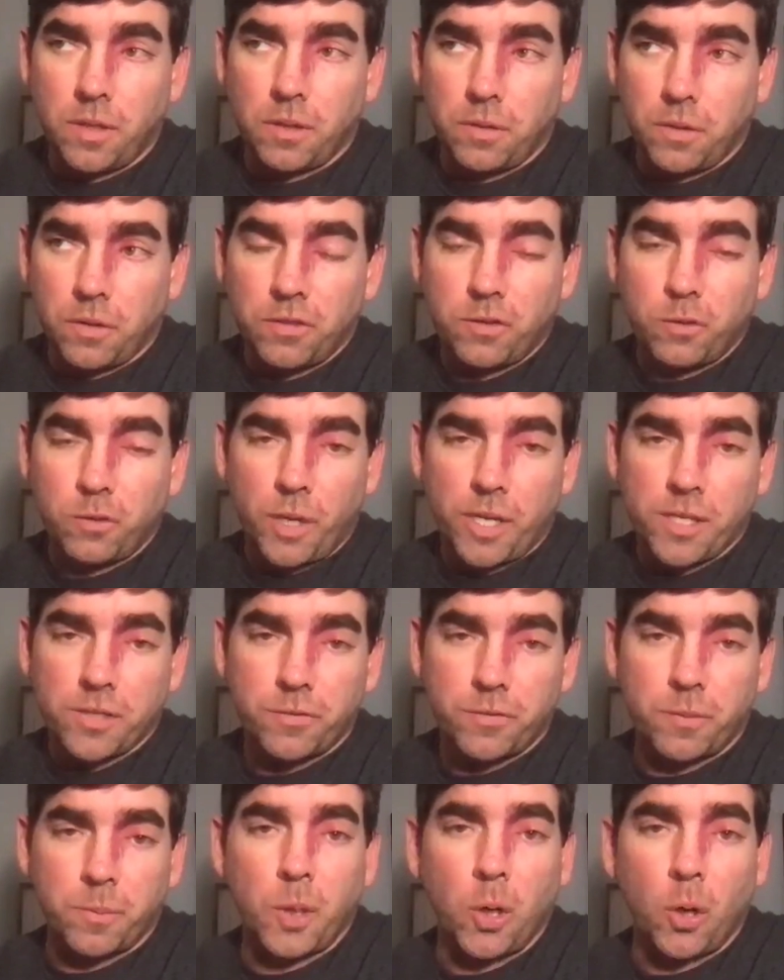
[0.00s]
switch from
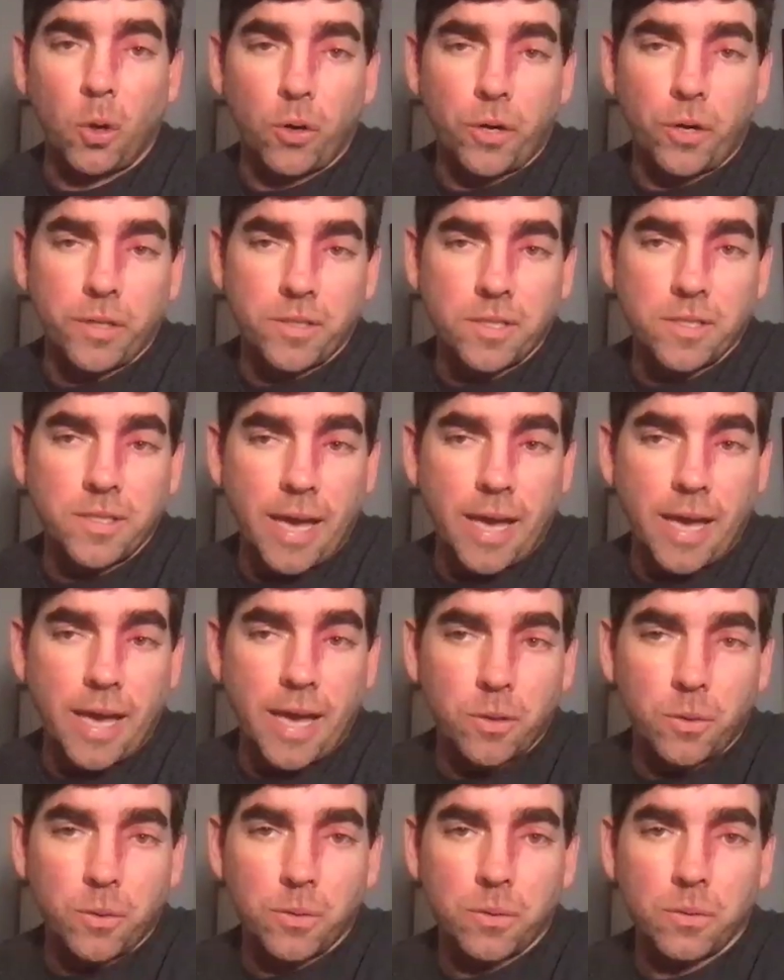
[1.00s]
guard to tackle,